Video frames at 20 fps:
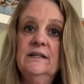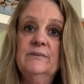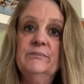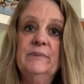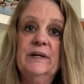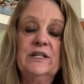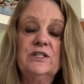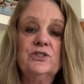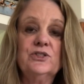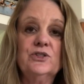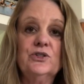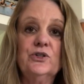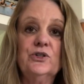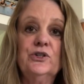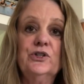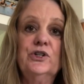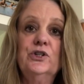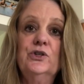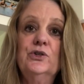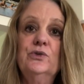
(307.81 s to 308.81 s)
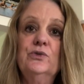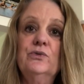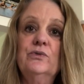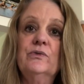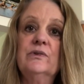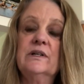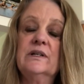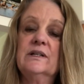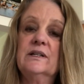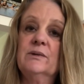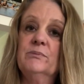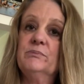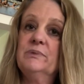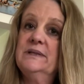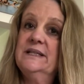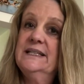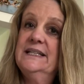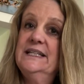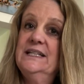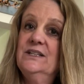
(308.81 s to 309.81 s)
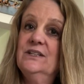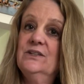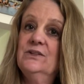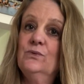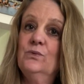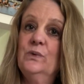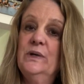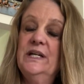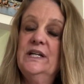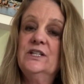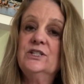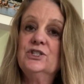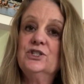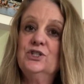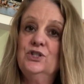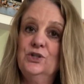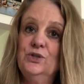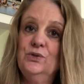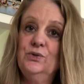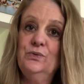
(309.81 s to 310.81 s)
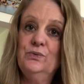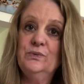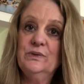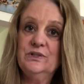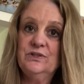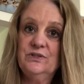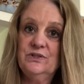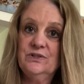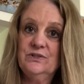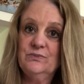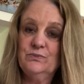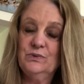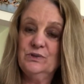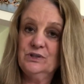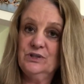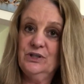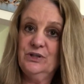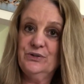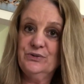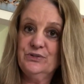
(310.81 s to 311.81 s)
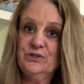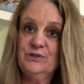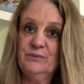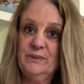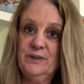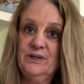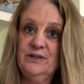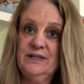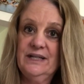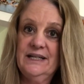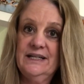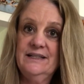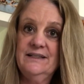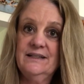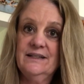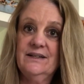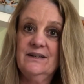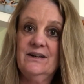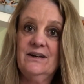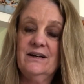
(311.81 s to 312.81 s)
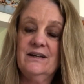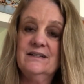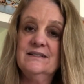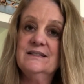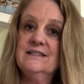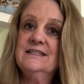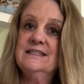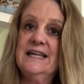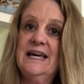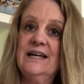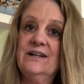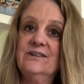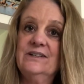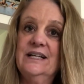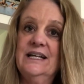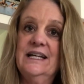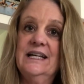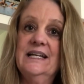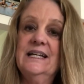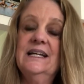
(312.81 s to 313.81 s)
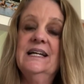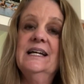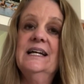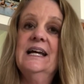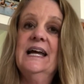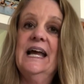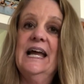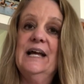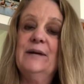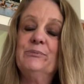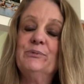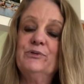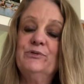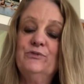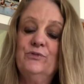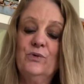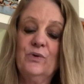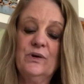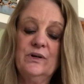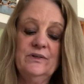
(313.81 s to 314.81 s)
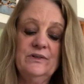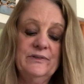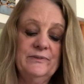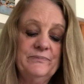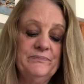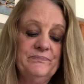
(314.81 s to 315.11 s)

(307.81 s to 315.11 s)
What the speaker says: Make sure you complete week 2, which is will close tomorrow night on Saturday, April 4th.